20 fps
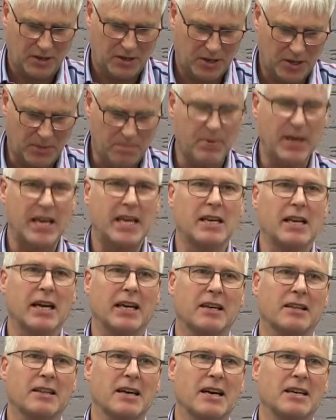to be
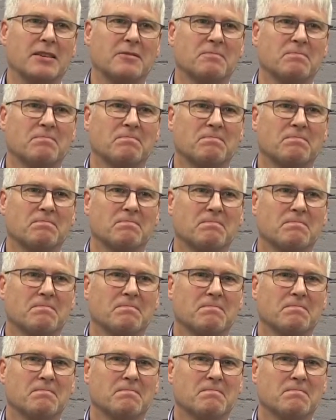like that.
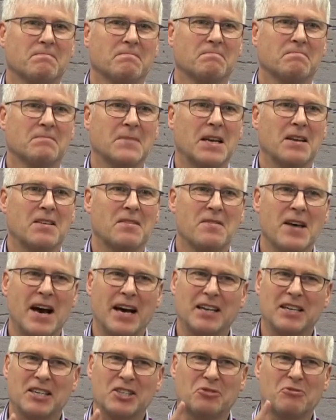
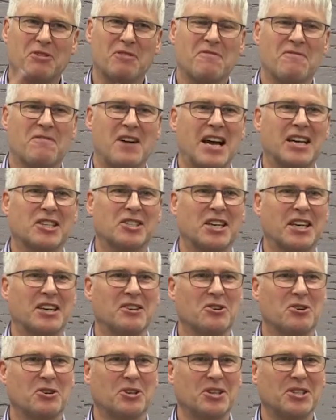That is refreshing
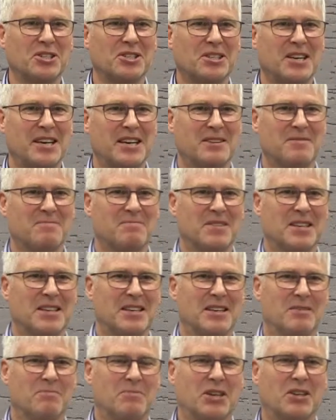honesty,
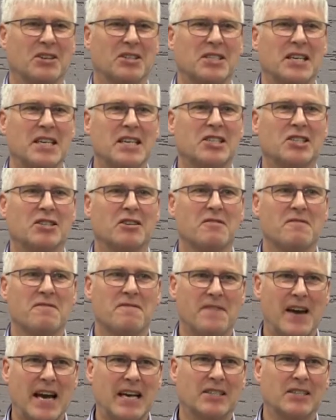because he's
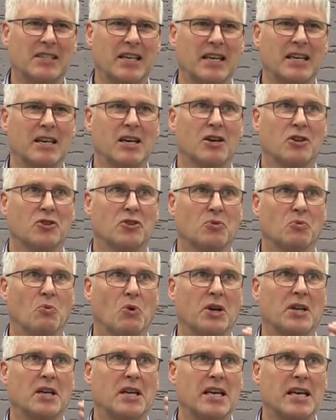confessing to
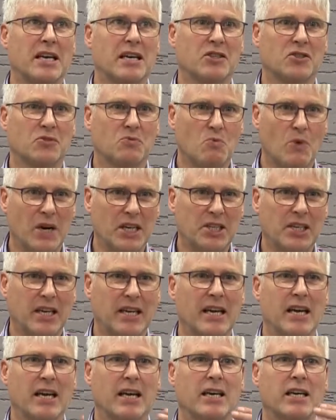what he is
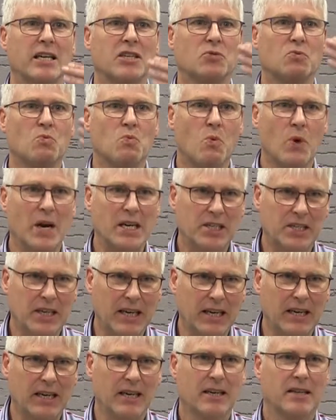wishing. He's
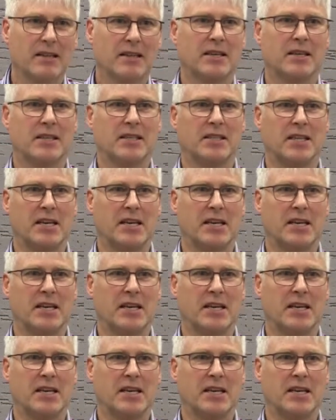wishing that his